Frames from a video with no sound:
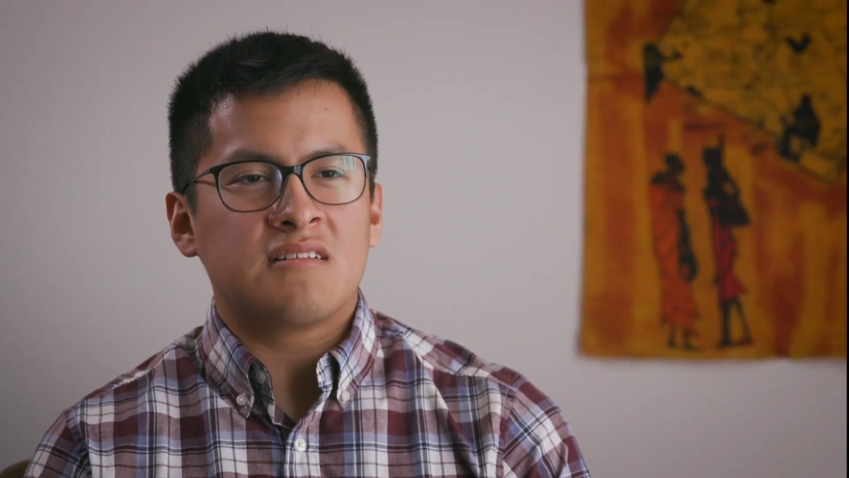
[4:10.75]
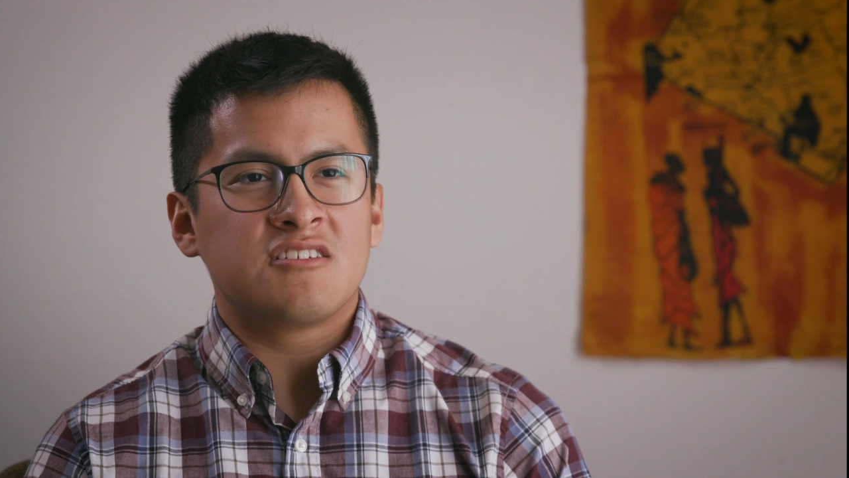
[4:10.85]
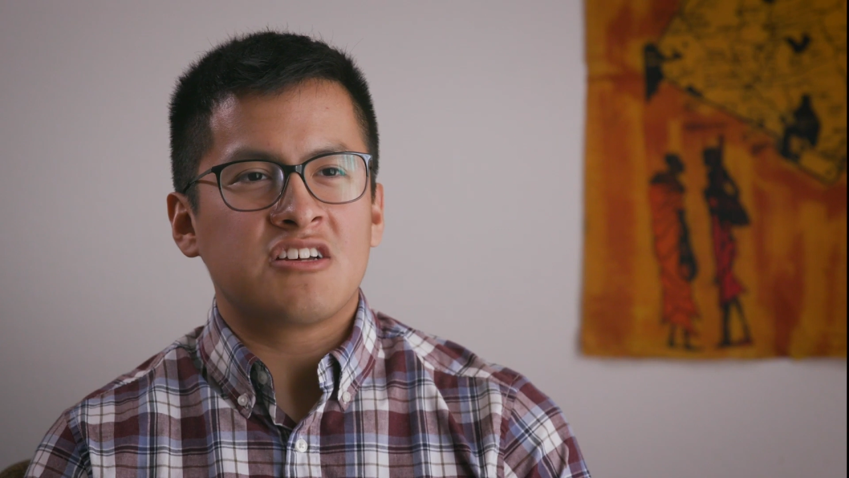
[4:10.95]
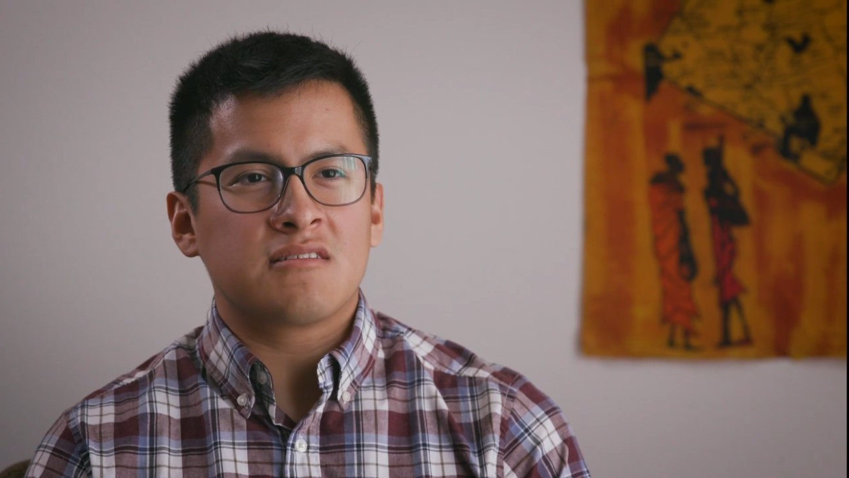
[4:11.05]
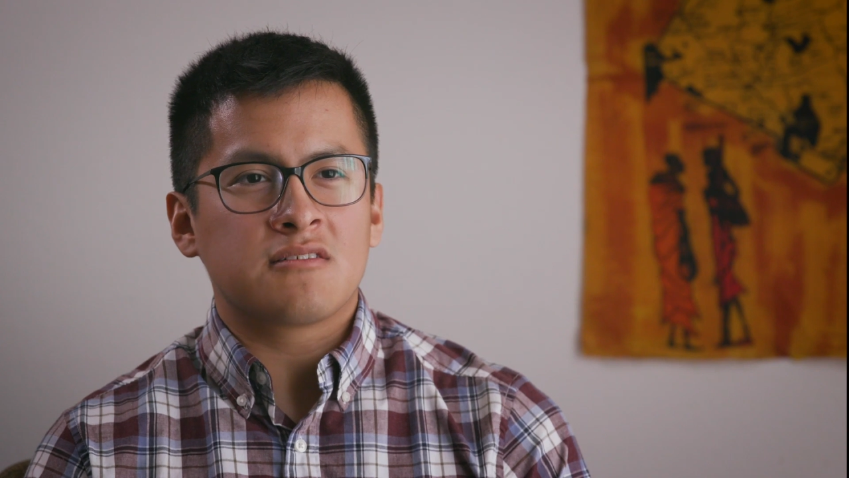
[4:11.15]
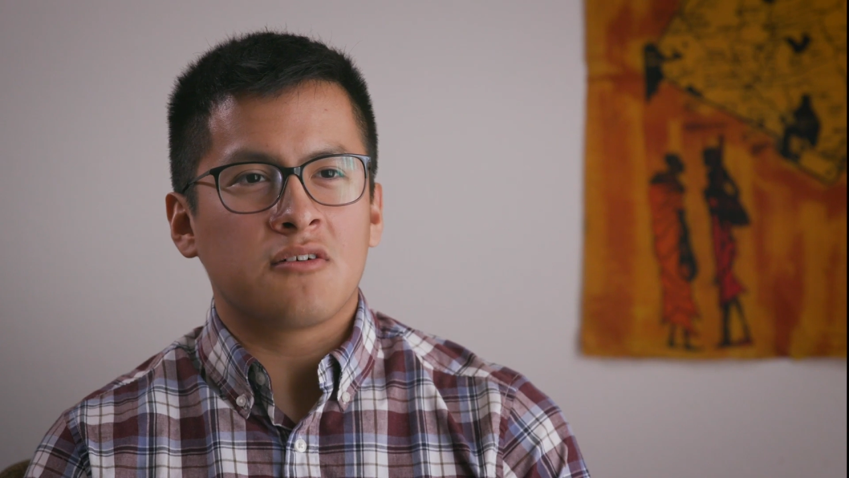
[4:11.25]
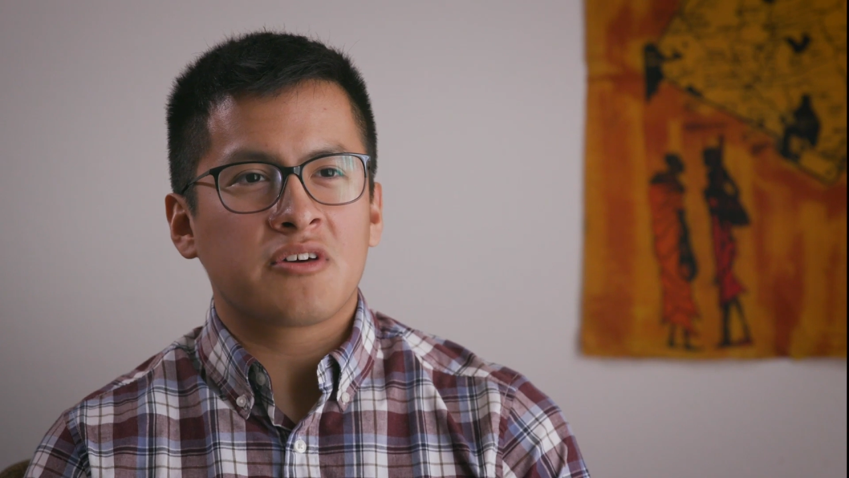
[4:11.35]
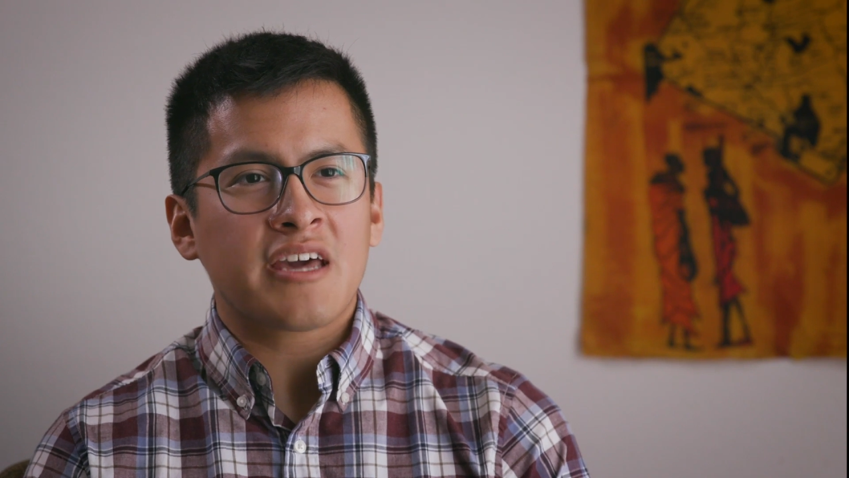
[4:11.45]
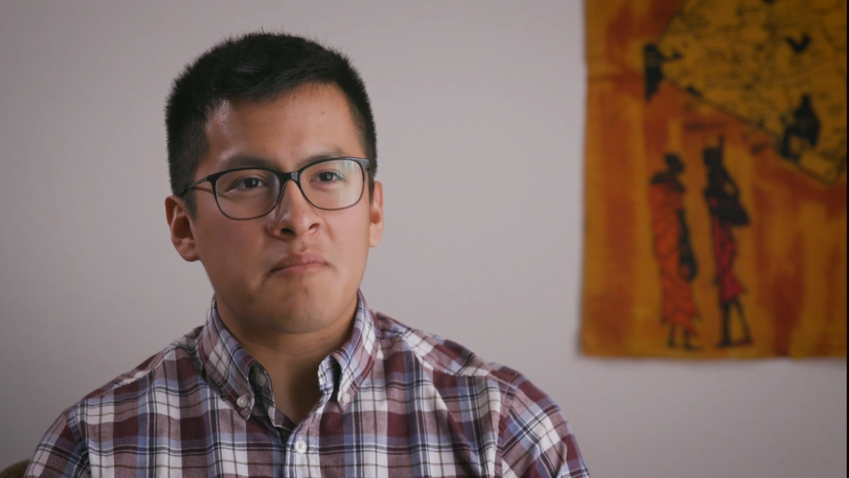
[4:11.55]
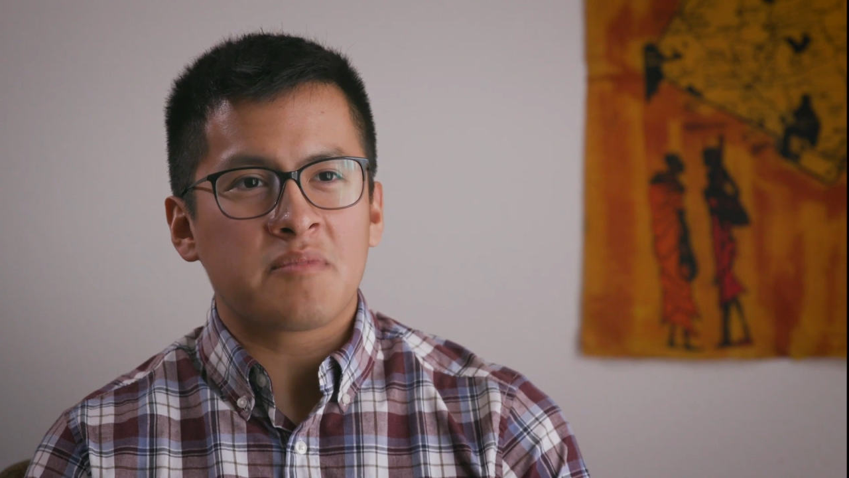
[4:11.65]
the chance to go
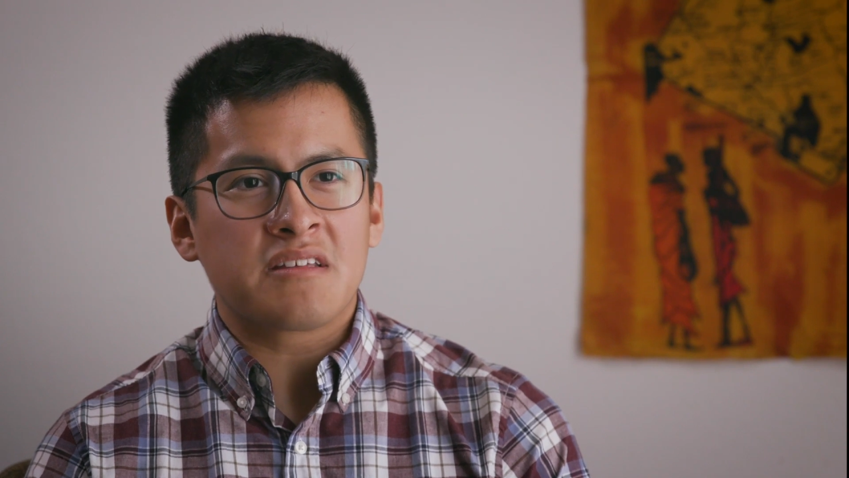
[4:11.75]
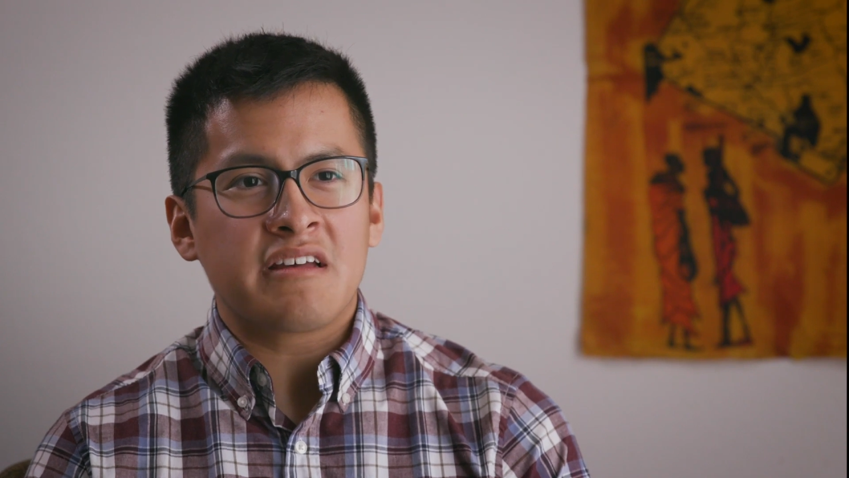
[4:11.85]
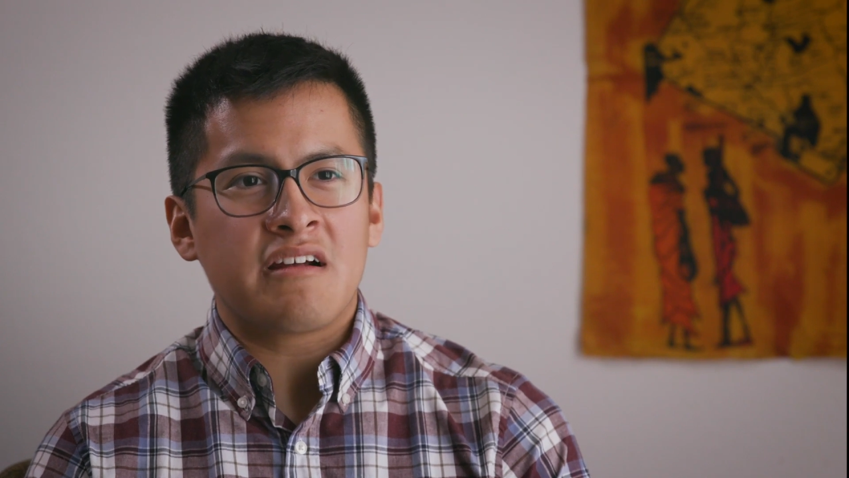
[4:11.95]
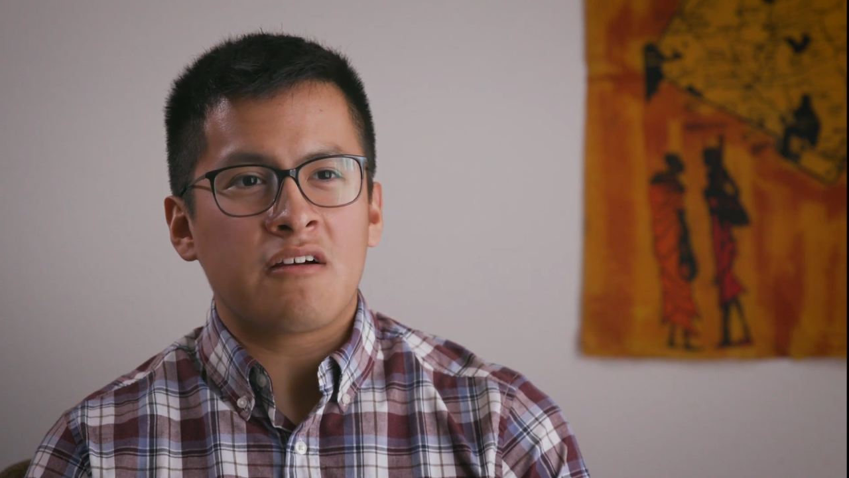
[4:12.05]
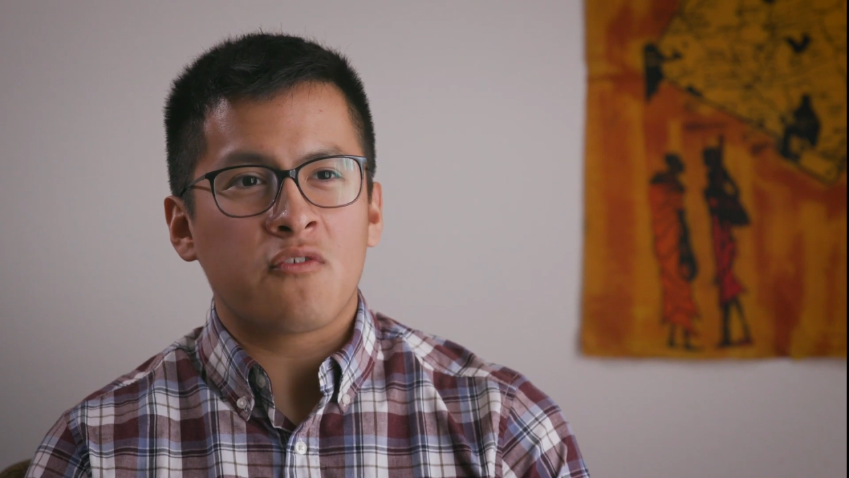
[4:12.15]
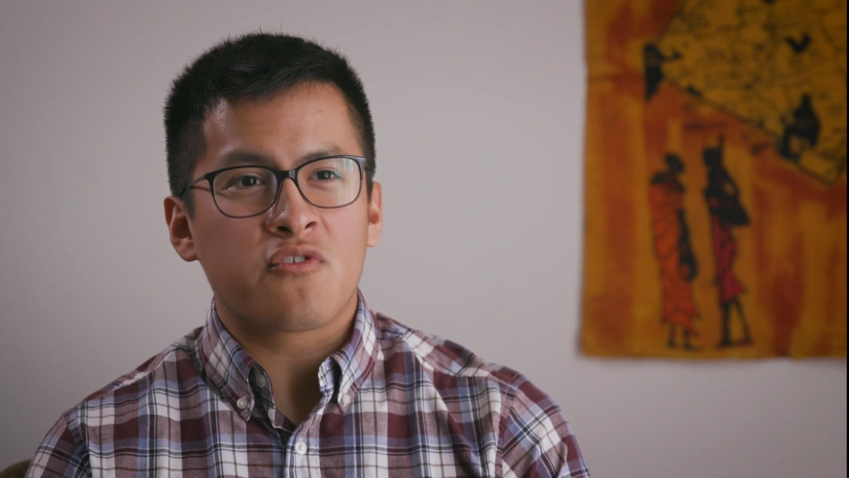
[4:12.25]
camping there